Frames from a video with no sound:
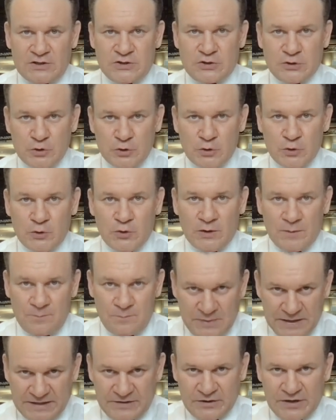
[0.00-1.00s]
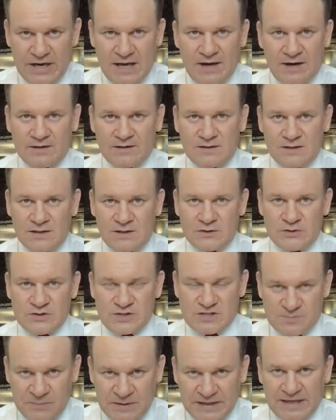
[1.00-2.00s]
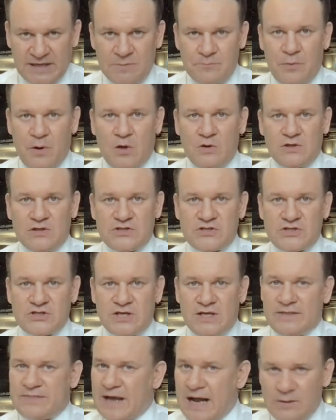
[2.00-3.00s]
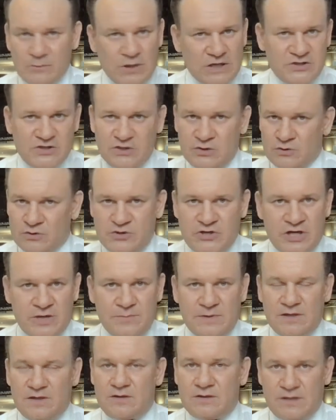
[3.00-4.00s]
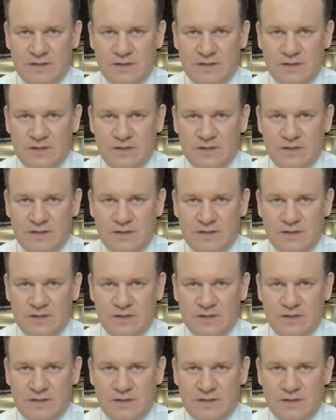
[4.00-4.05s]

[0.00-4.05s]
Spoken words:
to be together, to speak in Polish, not Russian or German.